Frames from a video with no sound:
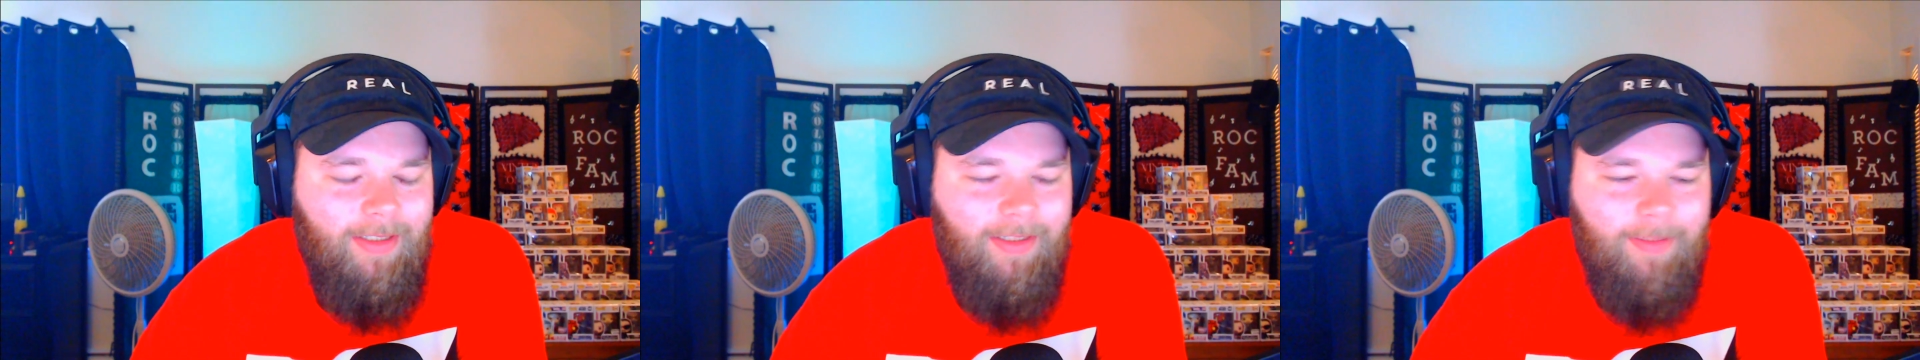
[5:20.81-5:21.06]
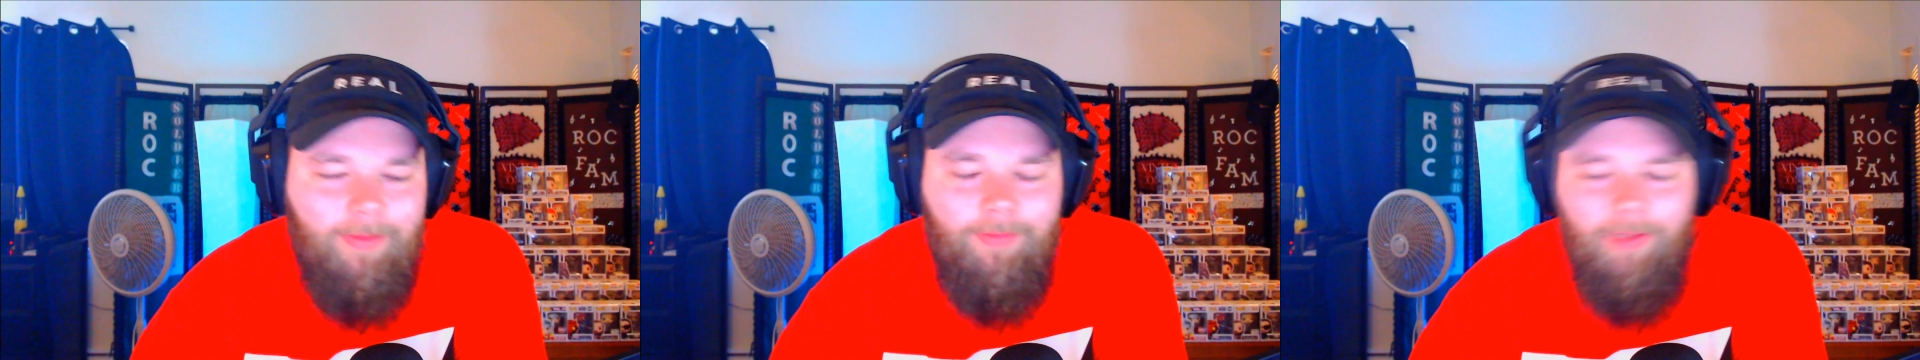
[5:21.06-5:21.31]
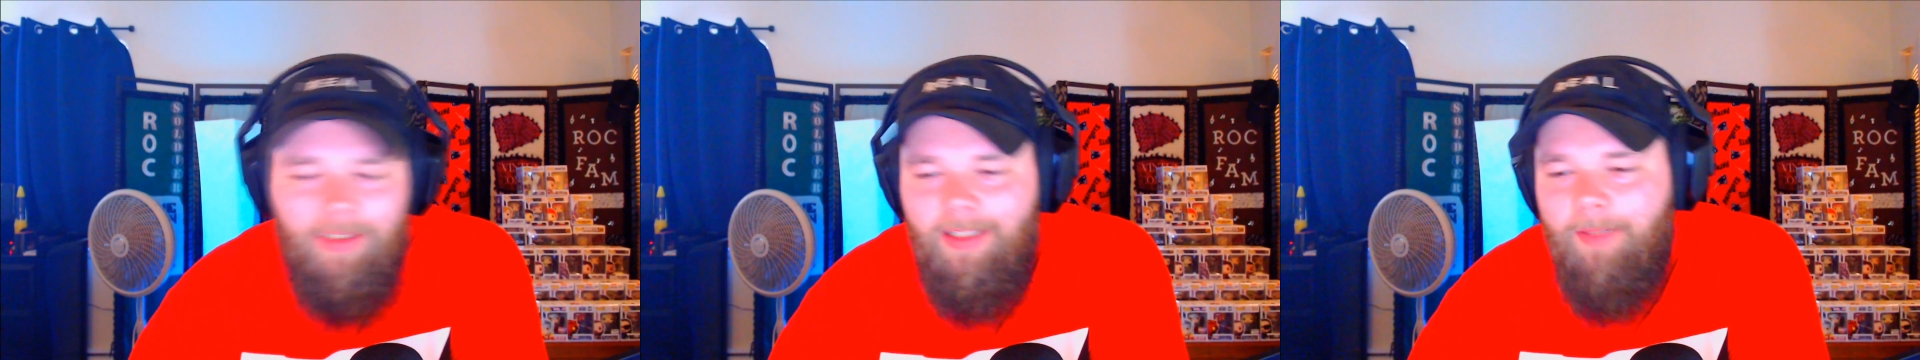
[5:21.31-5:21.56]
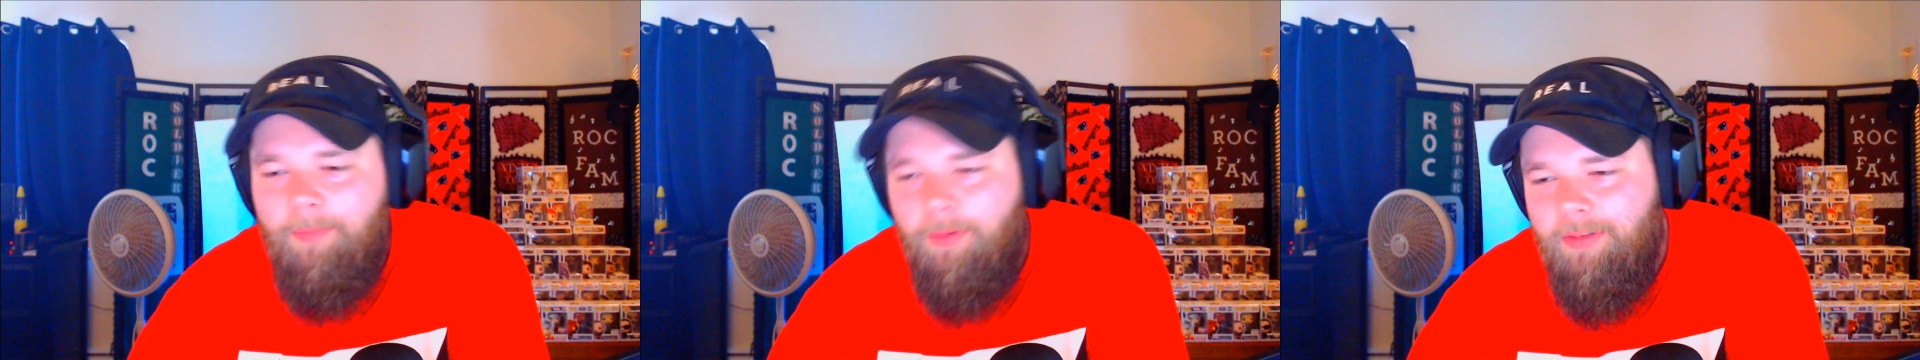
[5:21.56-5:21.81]
It was funny.
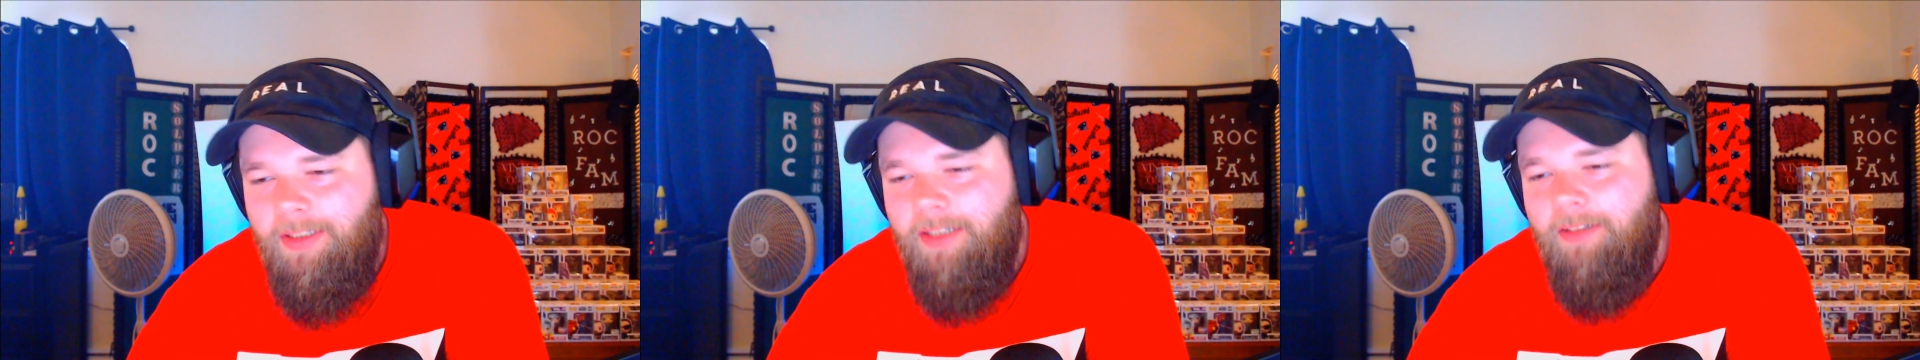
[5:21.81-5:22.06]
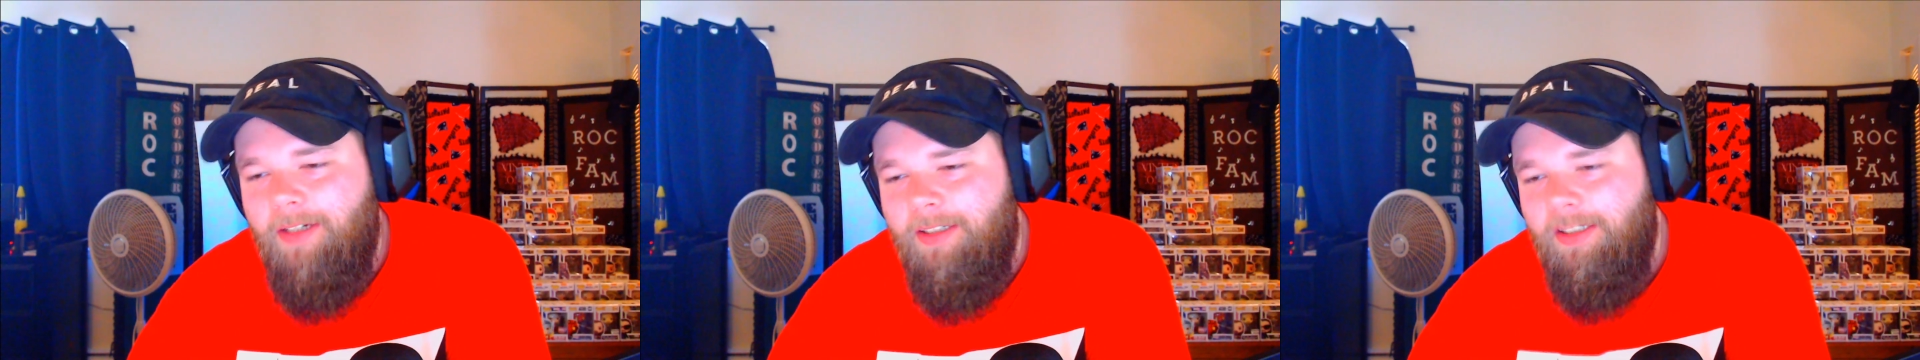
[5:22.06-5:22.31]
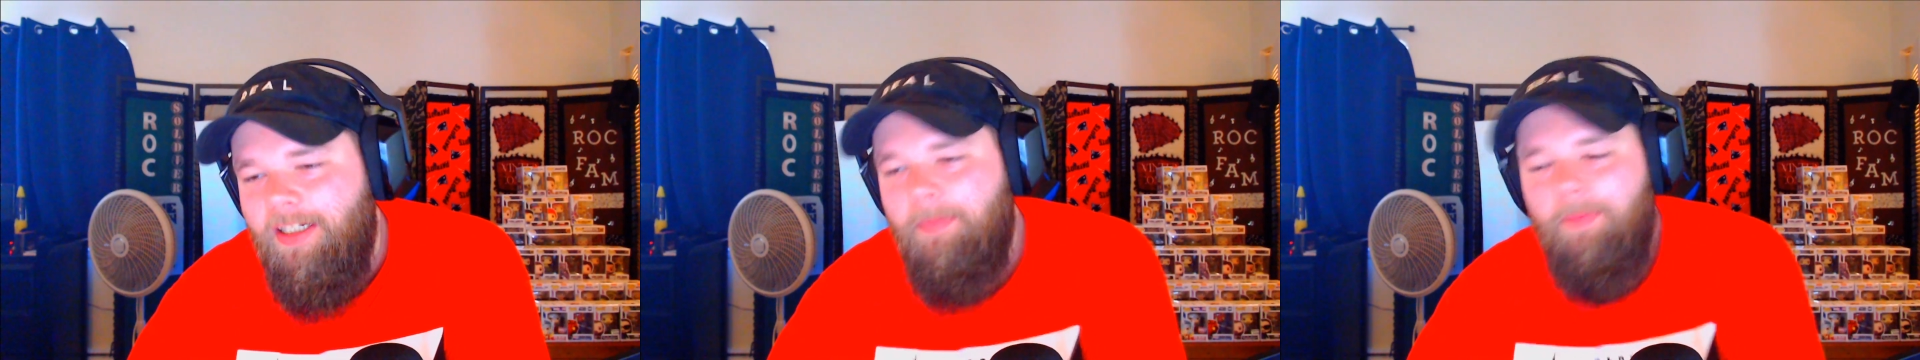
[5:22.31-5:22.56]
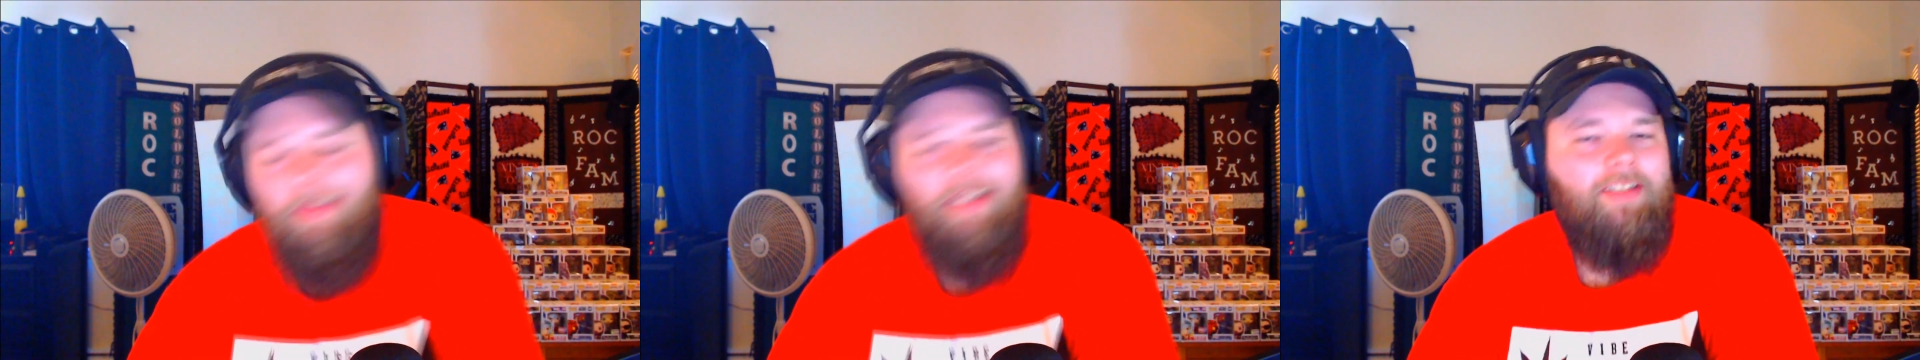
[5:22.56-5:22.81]
They both did a great job. I
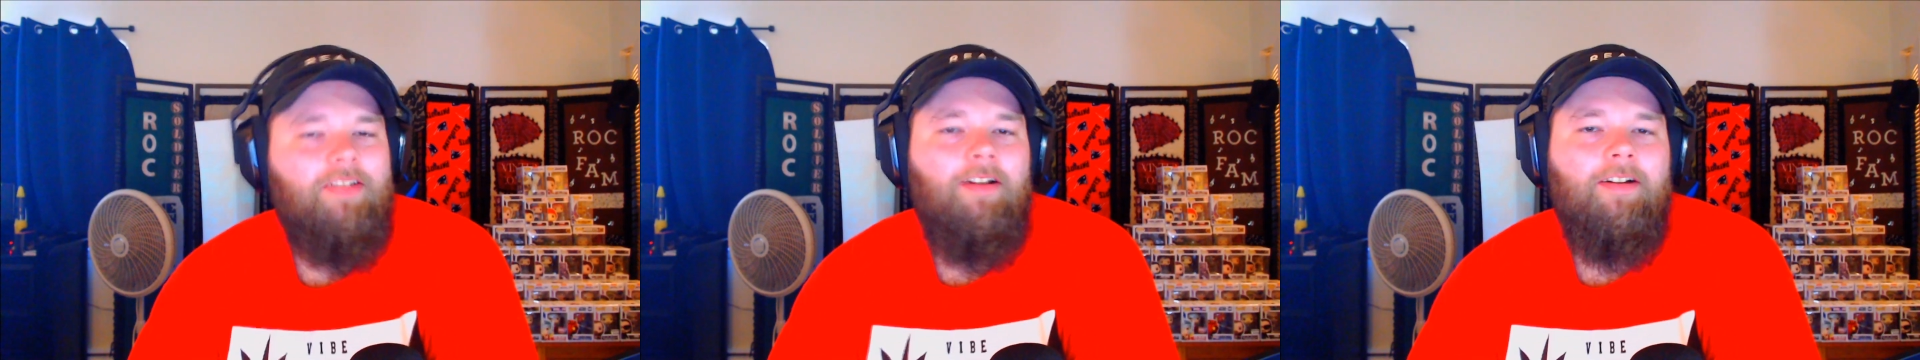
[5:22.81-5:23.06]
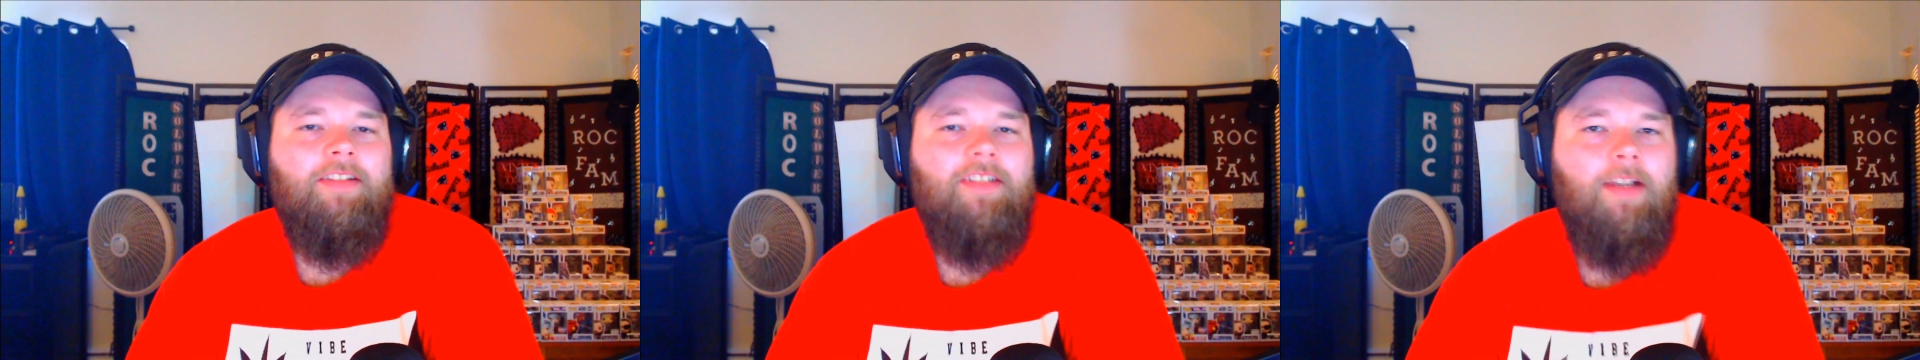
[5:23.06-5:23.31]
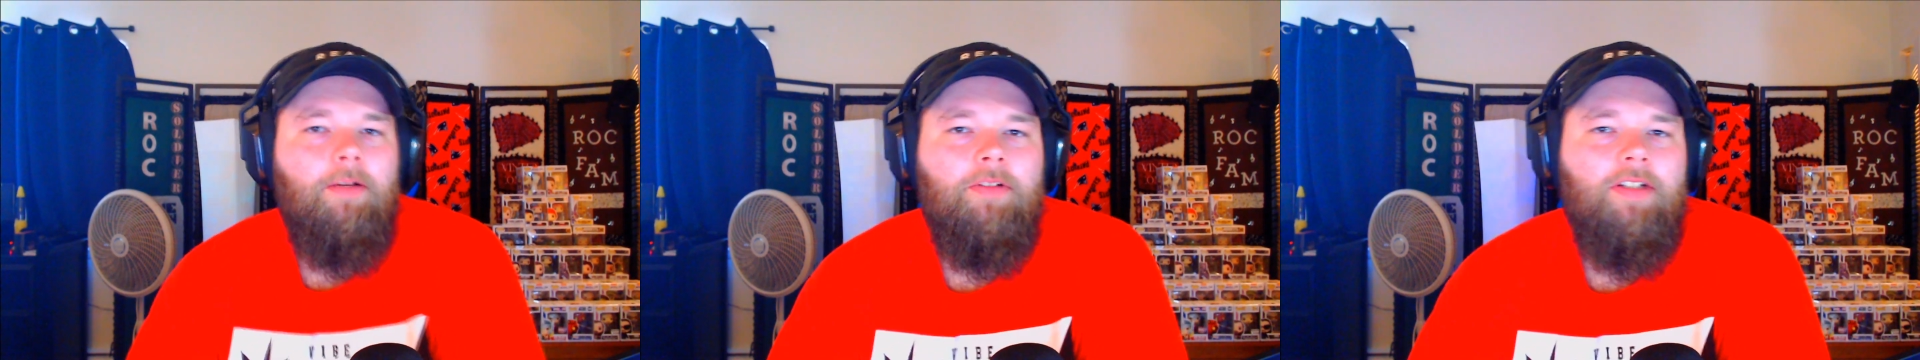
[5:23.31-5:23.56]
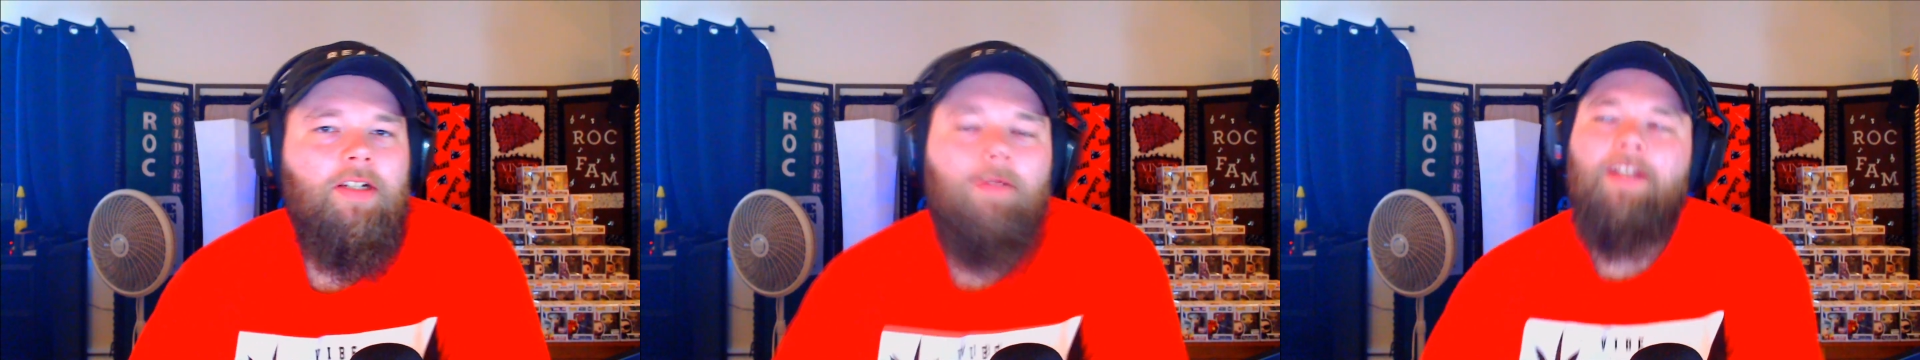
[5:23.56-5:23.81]
mean, the song
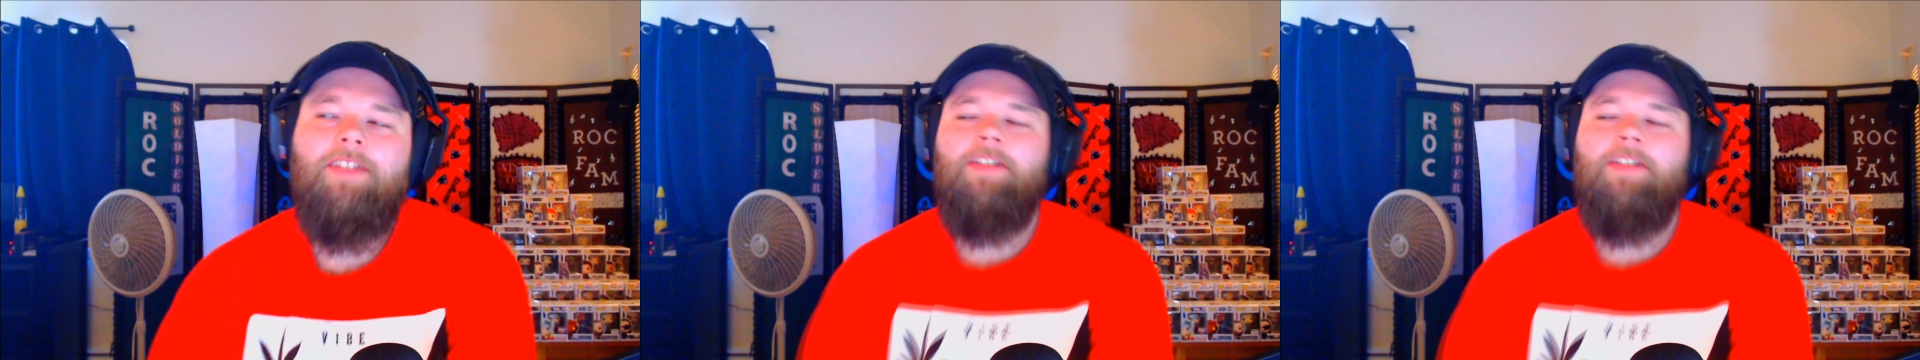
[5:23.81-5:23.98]
sounded good, right?